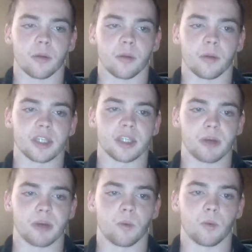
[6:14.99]
We talked
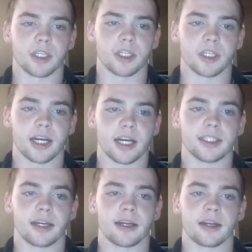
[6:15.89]
about what exactly
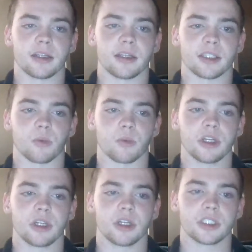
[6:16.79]
data analytics
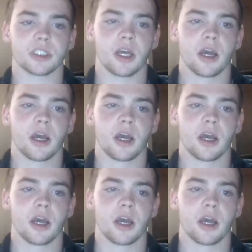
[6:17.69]
was,